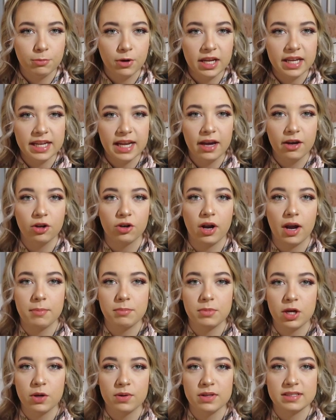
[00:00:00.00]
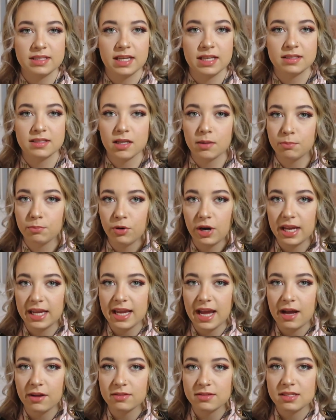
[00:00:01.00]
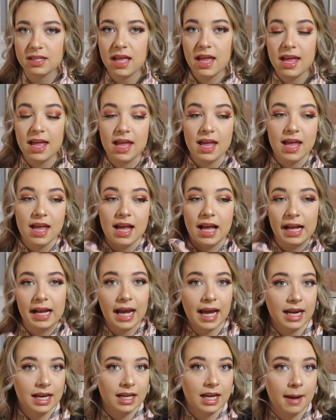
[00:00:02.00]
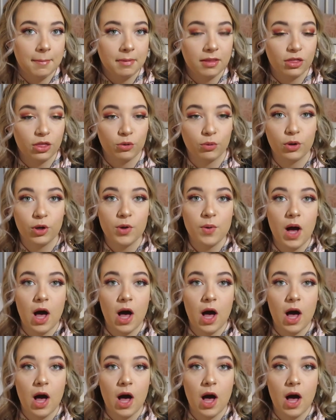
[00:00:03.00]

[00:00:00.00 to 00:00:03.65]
breakout or I'm noticing some breakouts kind of coming through.